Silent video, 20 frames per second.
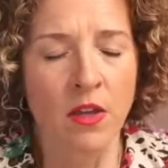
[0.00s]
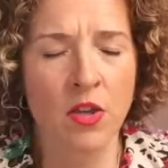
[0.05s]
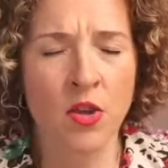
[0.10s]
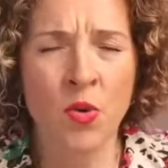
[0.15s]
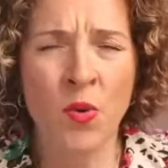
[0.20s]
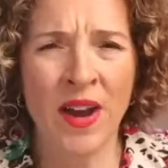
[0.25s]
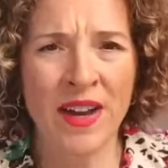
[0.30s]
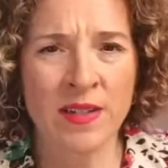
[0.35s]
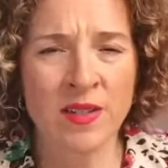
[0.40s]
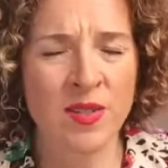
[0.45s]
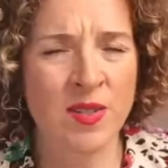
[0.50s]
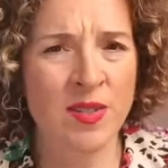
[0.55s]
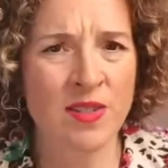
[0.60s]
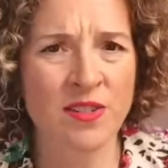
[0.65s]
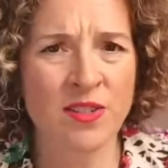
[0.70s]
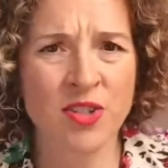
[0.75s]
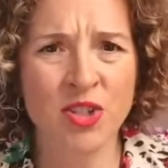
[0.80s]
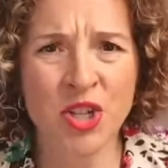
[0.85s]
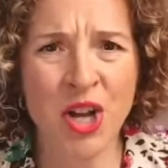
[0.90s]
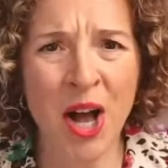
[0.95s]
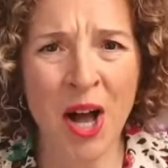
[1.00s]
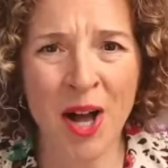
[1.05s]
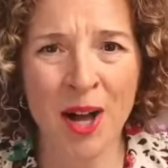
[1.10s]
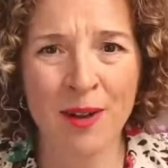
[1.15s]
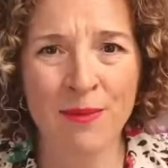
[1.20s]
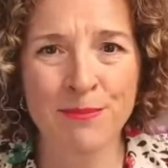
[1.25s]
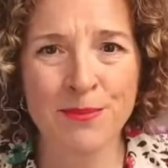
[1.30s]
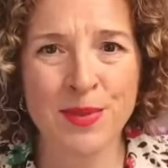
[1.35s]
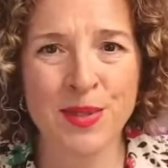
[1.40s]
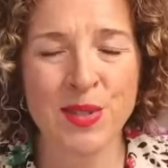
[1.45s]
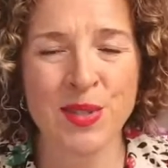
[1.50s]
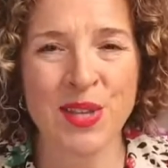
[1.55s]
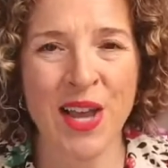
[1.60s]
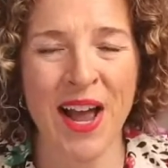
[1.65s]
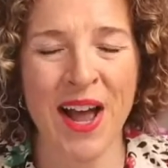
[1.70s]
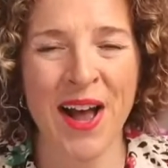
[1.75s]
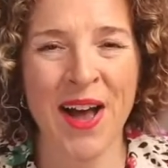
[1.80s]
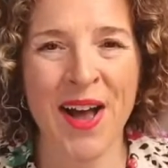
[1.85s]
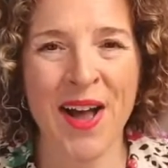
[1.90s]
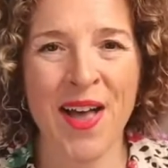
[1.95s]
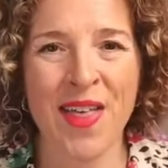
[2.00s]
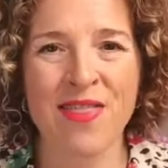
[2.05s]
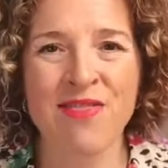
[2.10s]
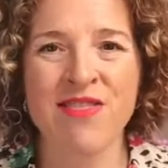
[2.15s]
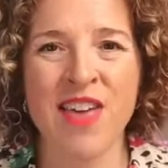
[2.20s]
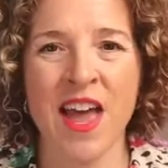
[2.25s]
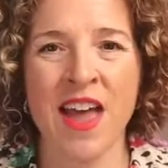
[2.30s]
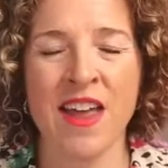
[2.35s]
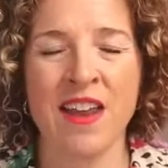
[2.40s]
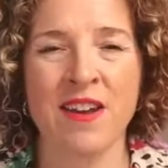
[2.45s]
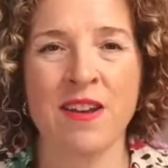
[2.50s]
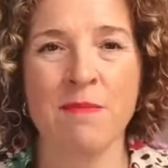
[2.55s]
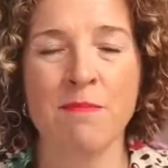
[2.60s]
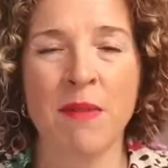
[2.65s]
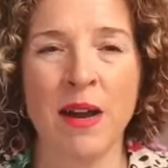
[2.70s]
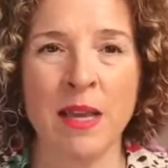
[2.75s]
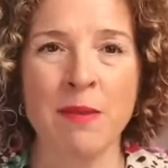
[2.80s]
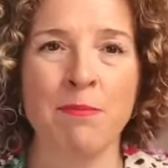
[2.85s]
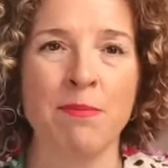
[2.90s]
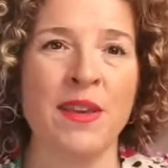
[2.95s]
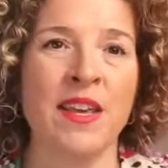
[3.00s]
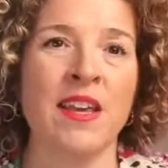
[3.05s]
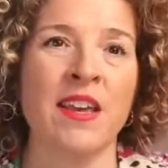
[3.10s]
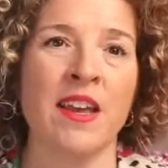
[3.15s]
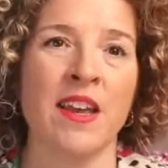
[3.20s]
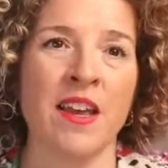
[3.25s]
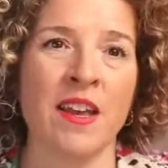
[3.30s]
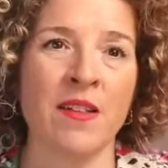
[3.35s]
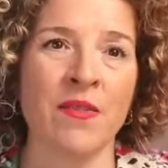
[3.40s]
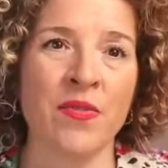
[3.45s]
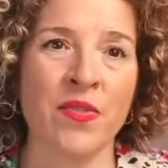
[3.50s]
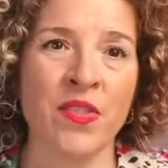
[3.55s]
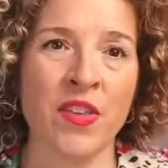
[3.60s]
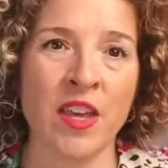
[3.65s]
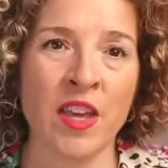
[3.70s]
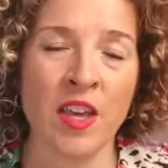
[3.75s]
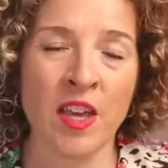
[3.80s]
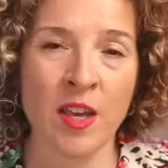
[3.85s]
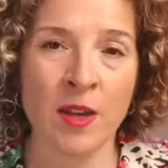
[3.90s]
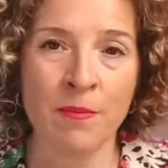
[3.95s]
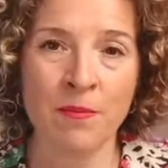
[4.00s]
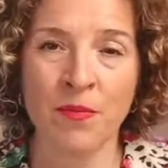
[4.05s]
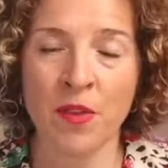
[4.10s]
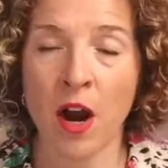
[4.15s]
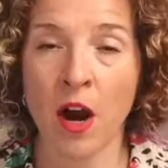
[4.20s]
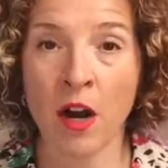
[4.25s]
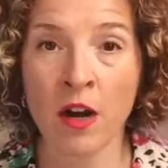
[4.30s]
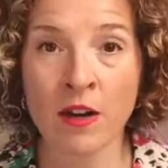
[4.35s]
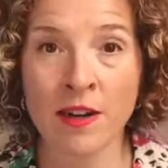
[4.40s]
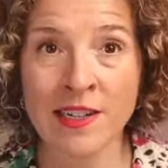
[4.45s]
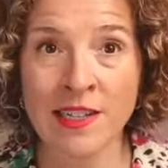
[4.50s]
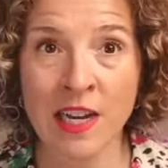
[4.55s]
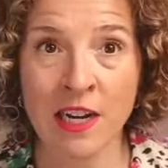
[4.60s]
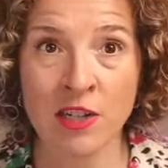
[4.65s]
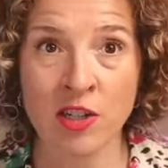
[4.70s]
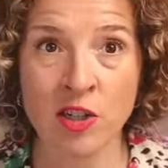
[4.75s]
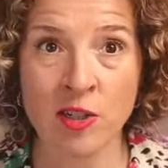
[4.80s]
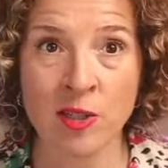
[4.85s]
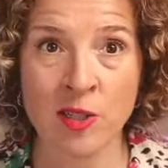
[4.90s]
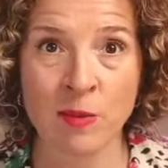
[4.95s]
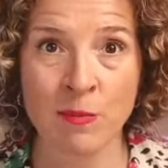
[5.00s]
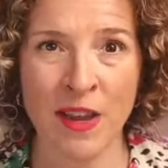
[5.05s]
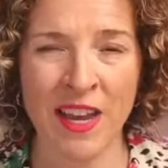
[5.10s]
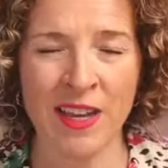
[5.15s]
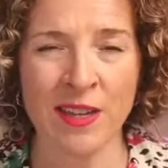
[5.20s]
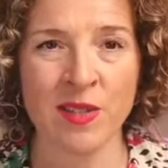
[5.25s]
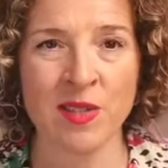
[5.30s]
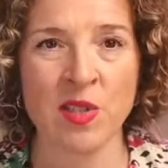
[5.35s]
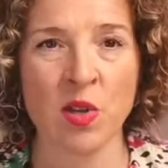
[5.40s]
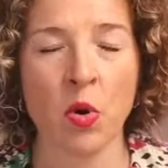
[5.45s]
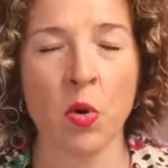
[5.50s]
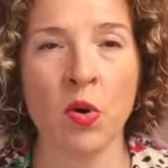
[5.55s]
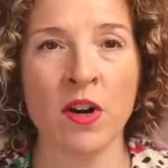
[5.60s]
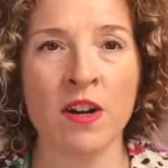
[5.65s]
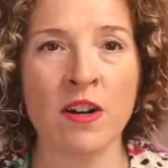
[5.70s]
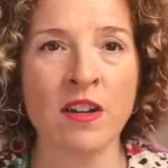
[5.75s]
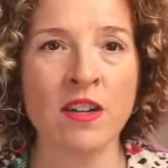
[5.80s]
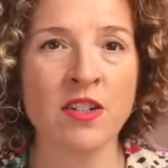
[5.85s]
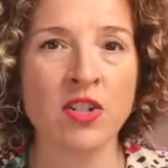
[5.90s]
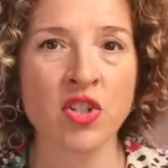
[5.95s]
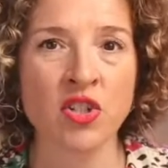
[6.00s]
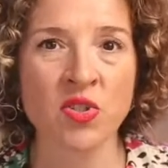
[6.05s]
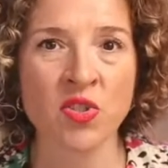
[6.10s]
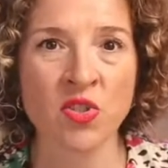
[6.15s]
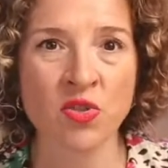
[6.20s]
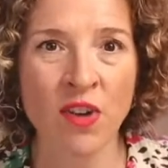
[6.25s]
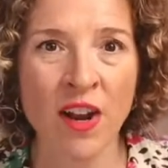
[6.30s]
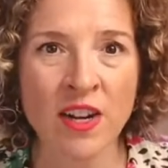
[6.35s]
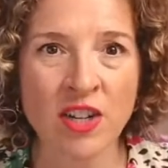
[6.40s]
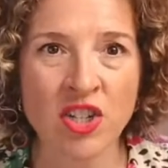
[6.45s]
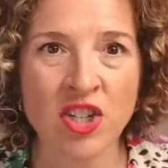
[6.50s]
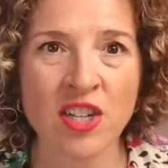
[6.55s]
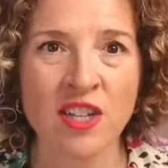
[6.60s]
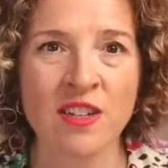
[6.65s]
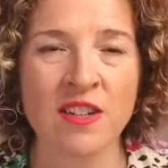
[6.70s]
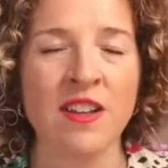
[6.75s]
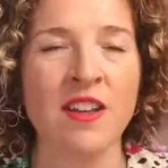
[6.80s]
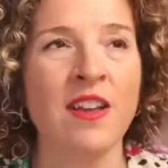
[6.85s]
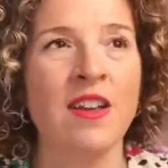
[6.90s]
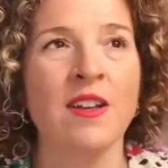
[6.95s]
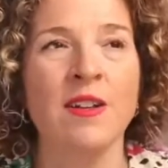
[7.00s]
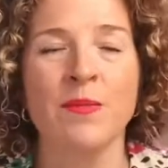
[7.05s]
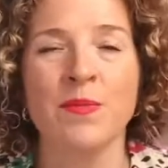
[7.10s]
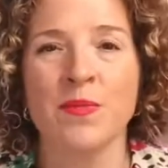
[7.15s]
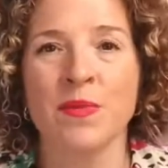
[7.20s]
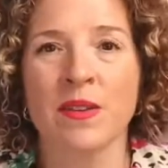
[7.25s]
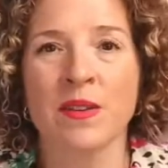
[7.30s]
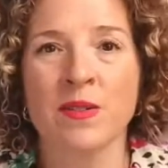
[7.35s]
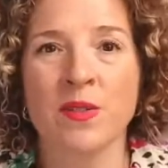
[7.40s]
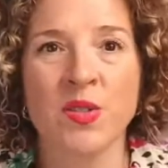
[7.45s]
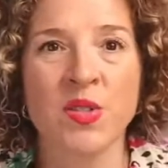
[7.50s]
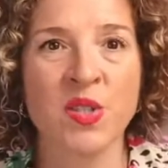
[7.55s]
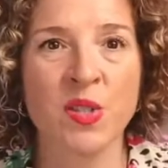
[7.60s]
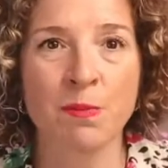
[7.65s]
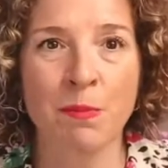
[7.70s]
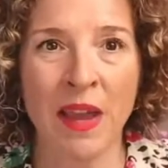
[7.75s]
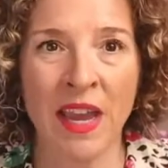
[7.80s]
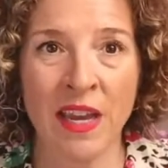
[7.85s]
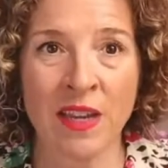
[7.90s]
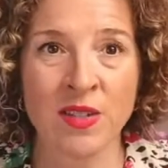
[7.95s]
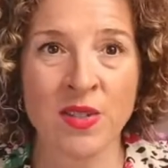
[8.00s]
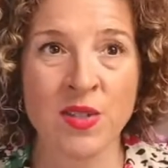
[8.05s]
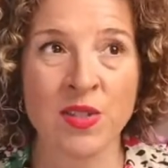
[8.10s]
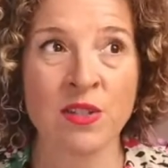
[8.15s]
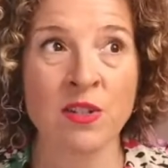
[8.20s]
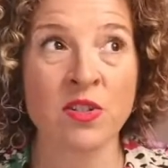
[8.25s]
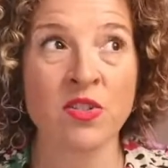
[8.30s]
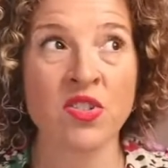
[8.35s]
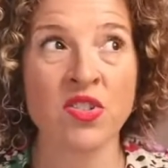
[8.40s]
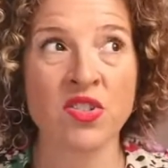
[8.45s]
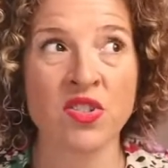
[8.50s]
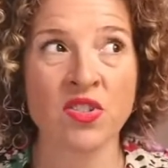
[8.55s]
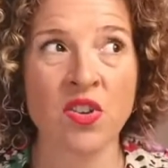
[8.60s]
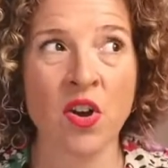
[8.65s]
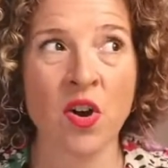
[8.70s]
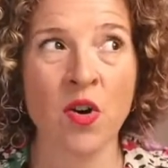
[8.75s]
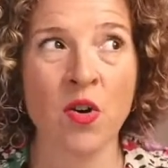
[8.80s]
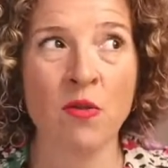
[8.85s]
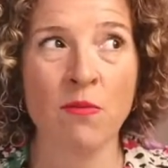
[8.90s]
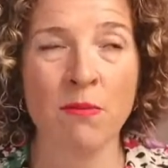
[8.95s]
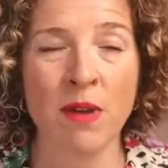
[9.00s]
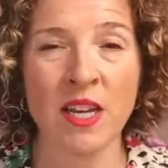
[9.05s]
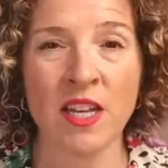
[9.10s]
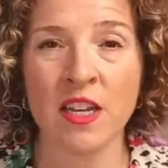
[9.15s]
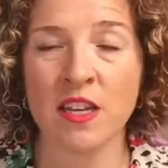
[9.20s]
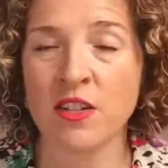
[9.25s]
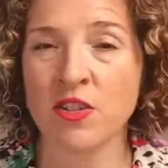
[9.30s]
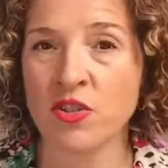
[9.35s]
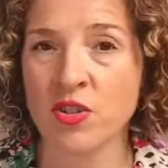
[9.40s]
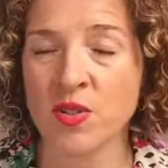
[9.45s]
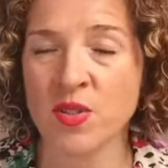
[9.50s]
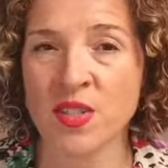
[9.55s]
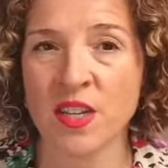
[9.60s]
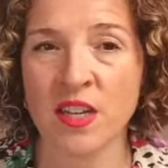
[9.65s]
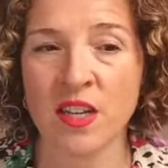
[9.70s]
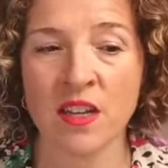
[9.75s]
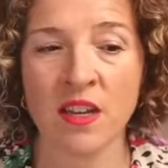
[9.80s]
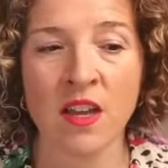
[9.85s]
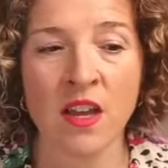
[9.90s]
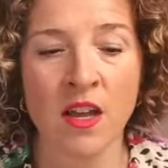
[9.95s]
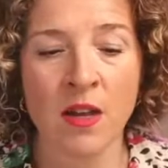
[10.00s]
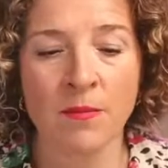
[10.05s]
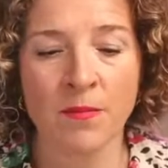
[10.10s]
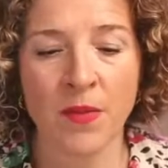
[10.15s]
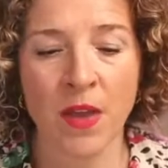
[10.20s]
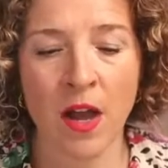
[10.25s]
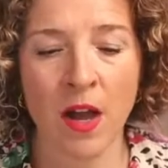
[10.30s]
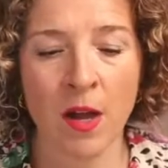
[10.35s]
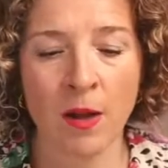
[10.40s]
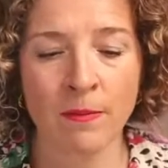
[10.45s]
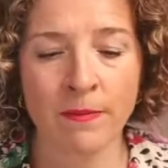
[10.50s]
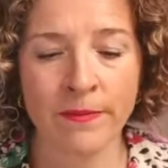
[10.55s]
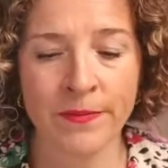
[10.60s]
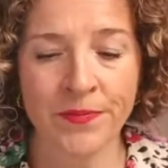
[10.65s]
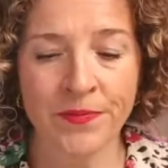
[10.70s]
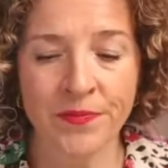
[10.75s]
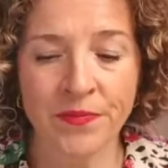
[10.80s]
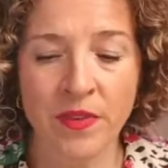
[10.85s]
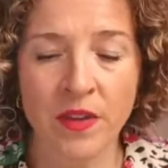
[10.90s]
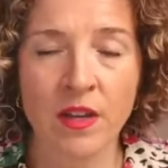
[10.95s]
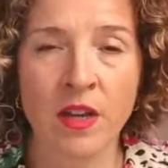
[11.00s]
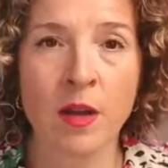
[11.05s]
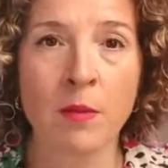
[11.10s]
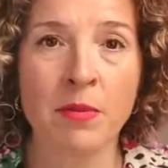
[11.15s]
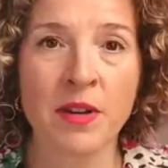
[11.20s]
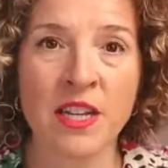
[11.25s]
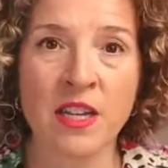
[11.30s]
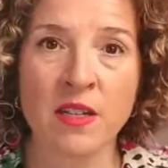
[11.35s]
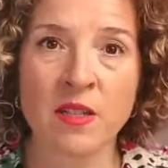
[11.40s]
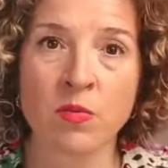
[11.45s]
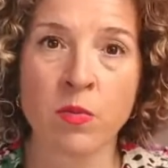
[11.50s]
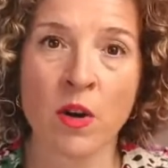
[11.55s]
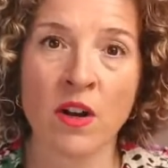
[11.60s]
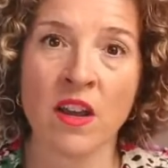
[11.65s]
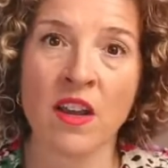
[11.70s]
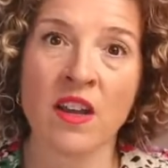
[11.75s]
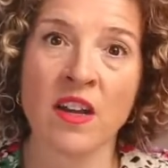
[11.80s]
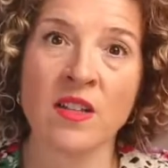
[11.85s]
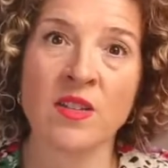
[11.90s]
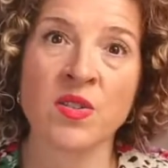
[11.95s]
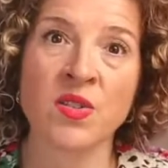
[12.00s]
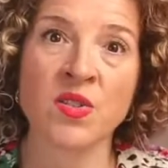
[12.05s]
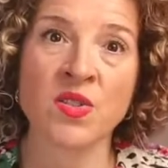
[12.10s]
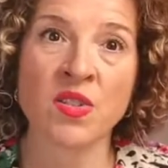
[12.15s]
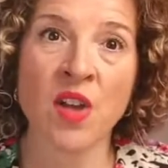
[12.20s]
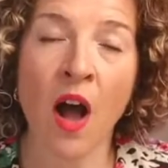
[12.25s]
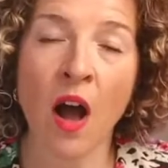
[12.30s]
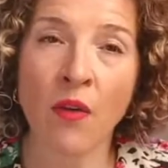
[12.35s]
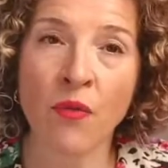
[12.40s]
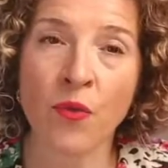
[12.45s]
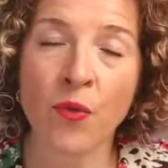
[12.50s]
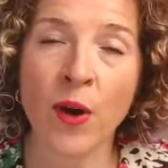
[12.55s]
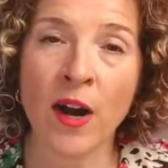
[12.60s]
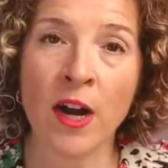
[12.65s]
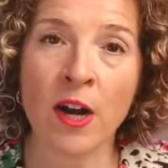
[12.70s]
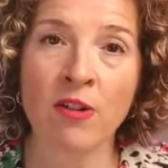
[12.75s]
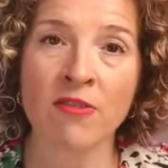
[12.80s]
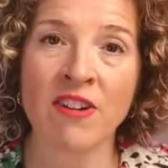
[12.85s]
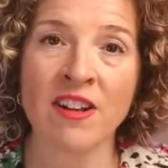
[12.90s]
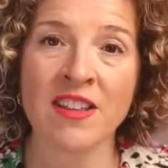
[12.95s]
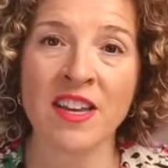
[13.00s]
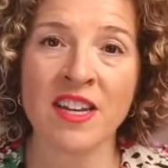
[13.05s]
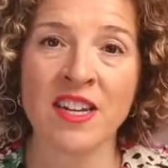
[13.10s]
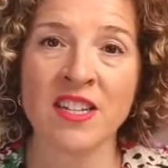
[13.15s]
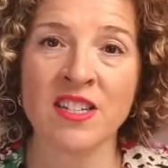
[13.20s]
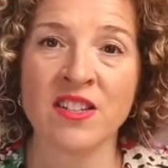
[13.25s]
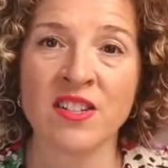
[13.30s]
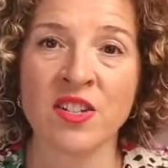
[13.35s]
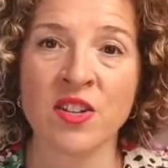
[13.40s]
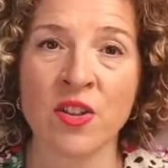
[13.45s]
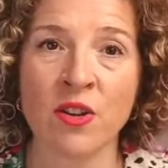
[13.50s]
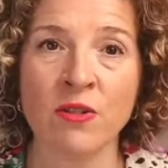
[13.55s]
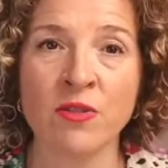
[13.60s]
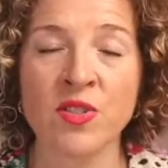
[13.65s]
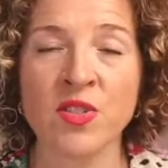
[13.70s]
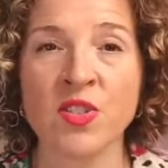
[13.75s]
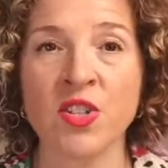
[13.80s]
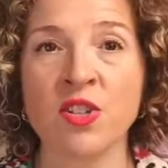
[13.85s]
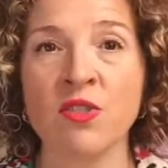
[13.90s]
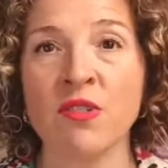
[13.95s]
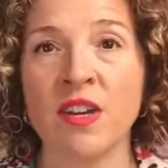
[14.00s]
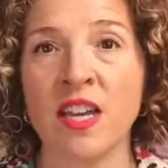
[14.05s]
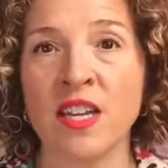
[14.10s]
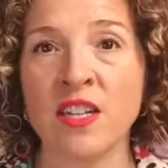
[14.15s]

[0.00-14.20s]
UX jobs uh, that might be in the architecture space or construction space. There's so many interesting um, companies working on software related to those two